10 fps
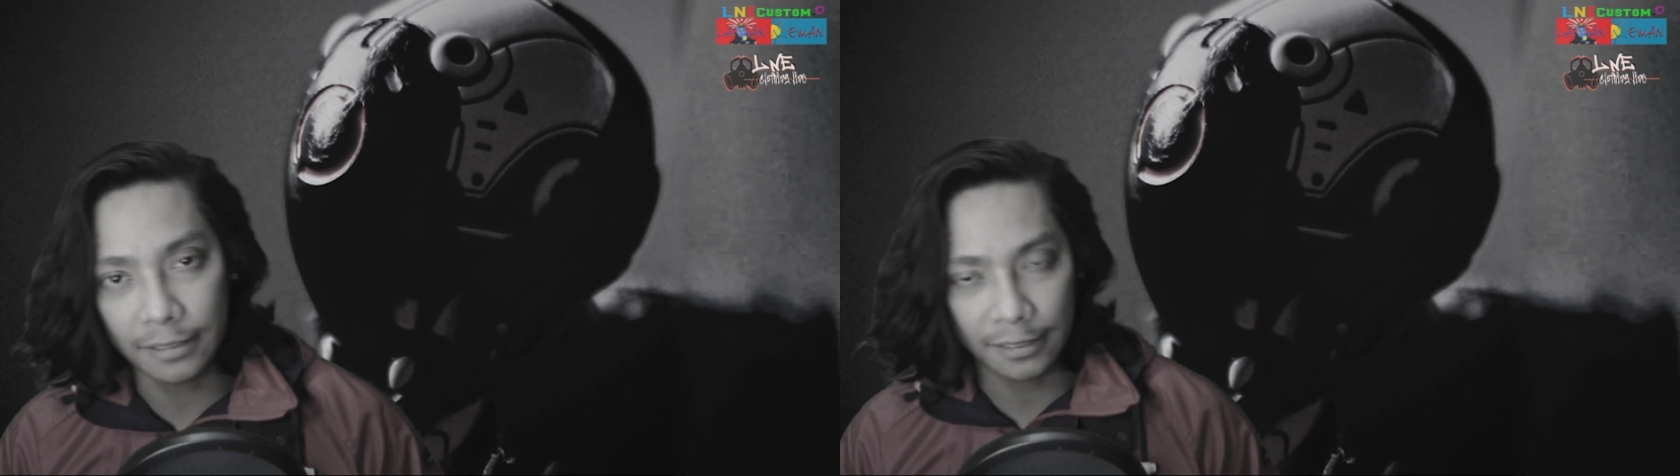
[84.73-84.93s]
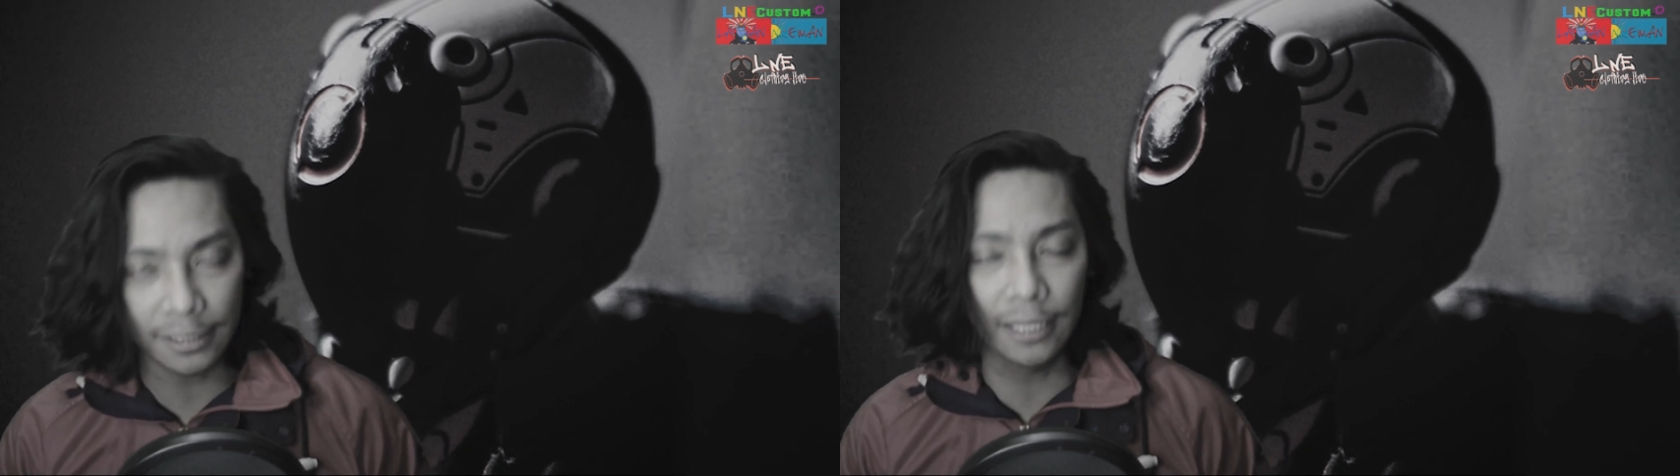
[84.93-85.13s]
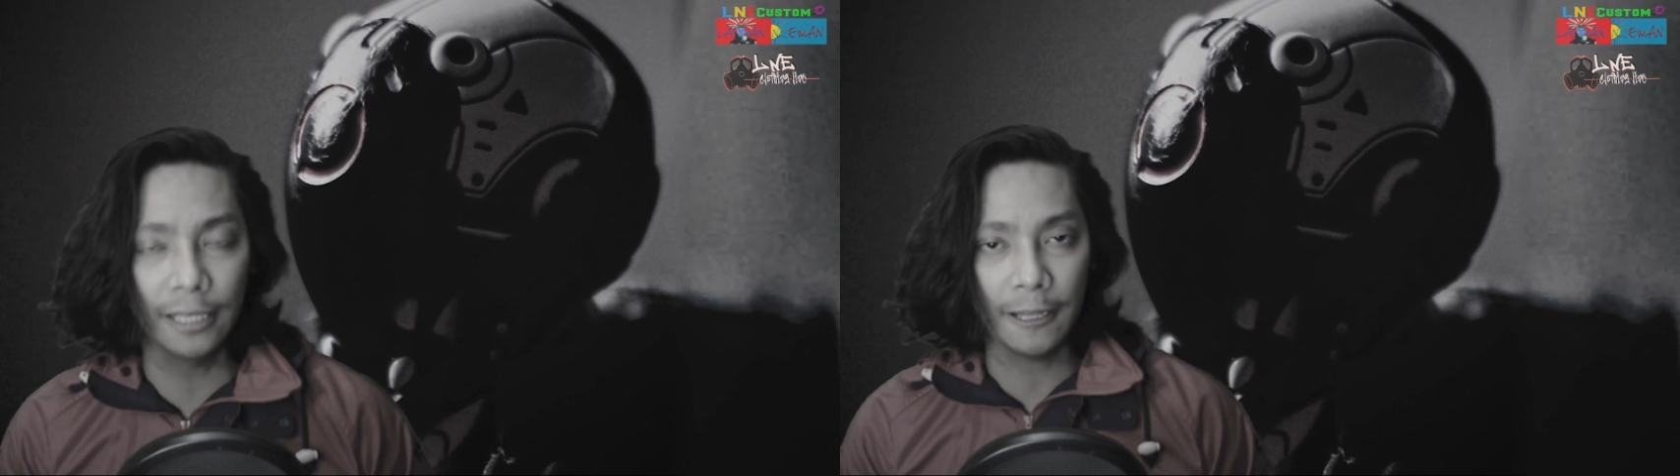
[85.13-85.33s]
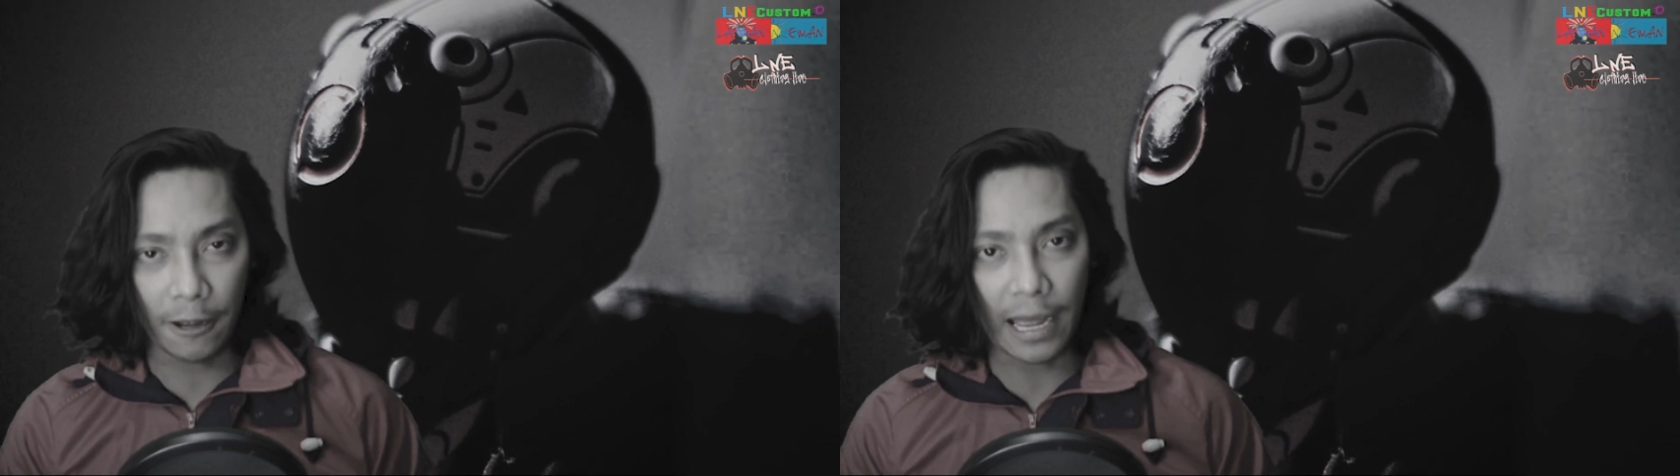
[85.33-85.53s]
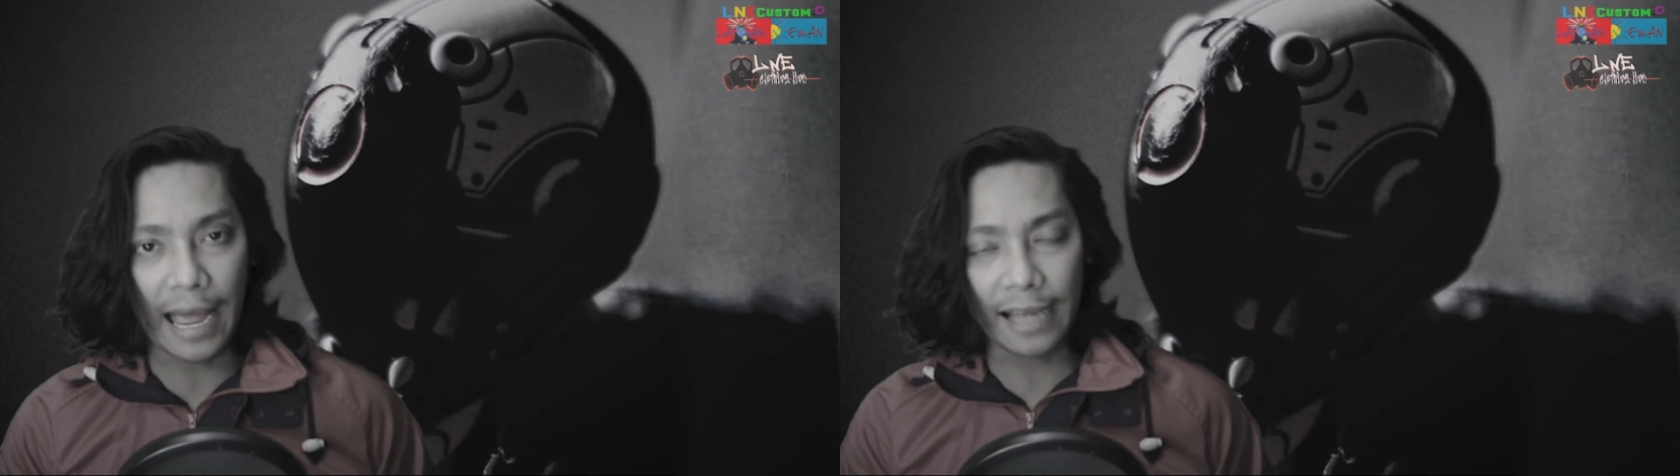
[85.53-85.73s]
Still
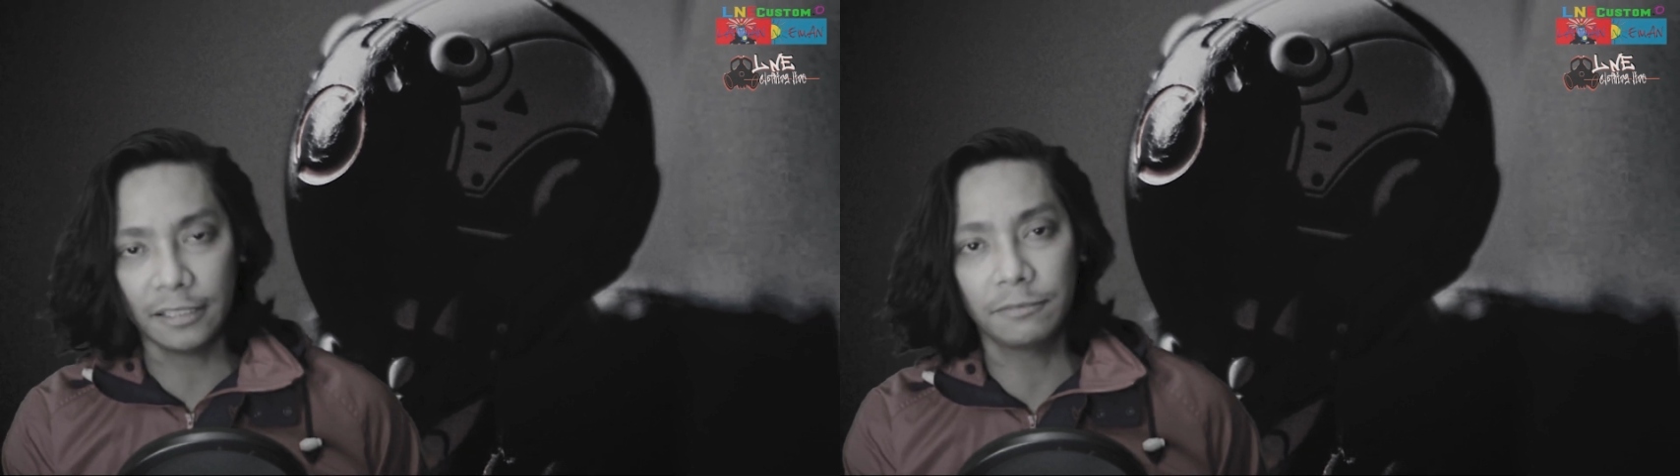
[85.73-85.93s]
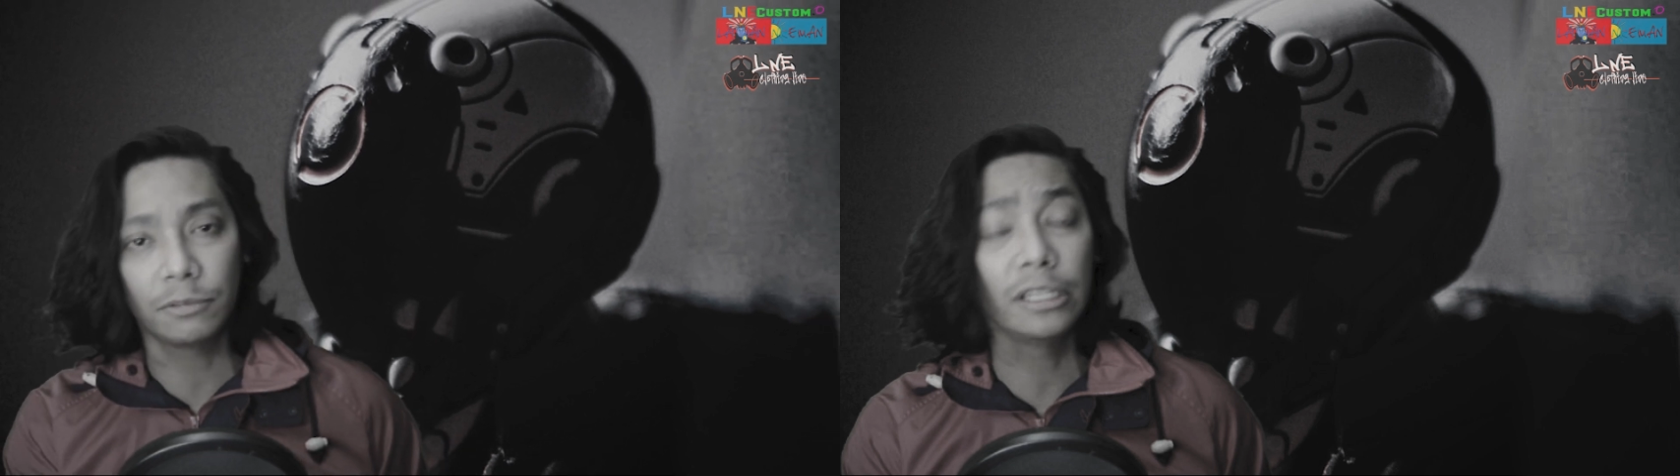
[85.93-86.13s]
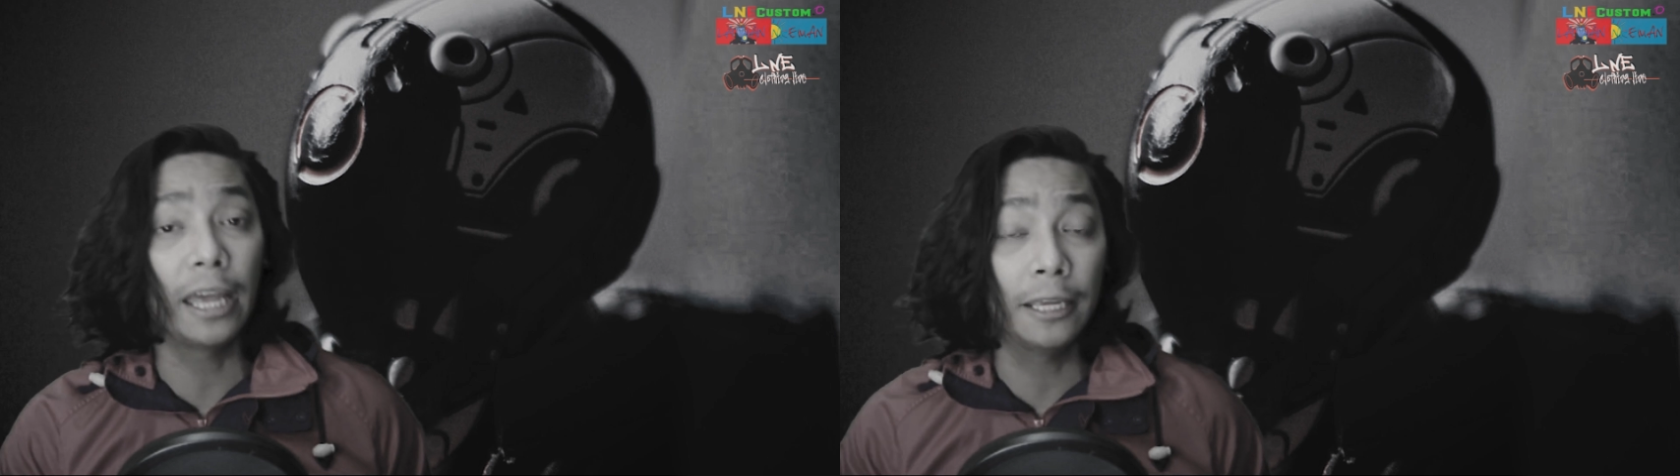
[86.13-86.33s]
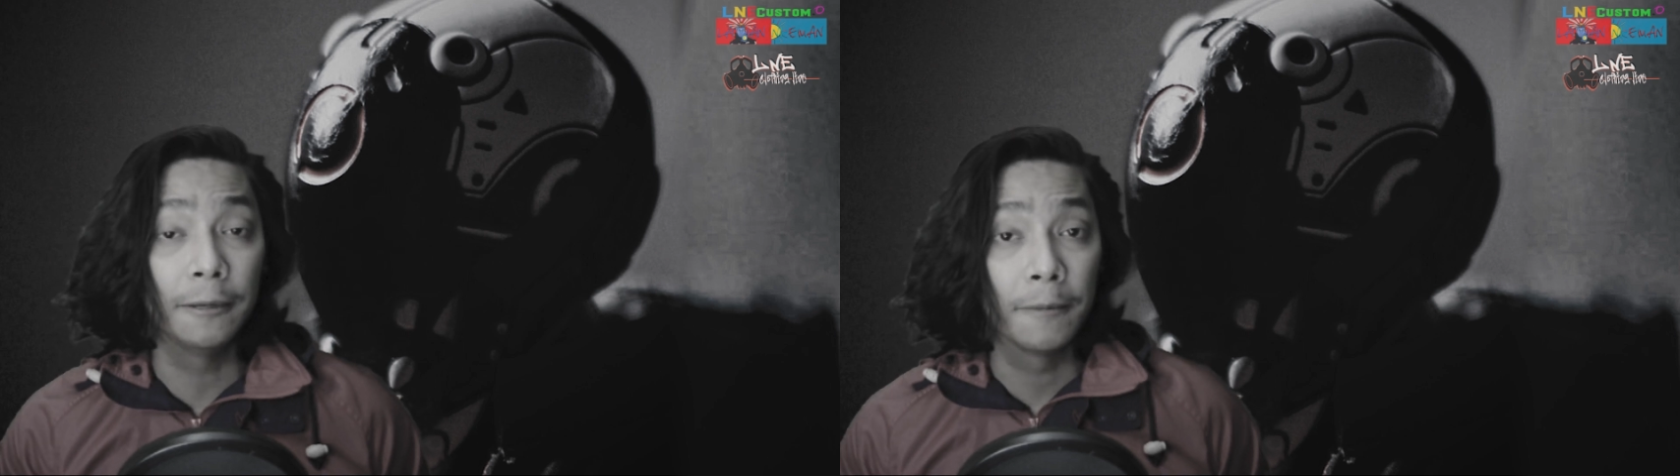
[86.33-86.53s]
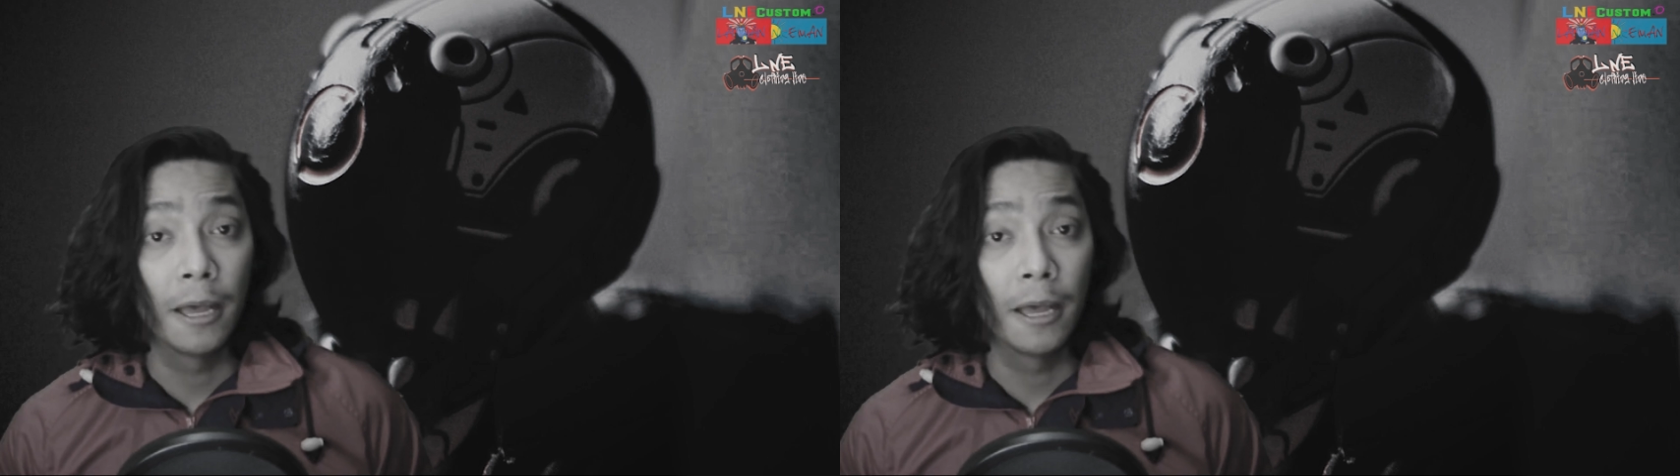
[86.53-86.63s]
active today,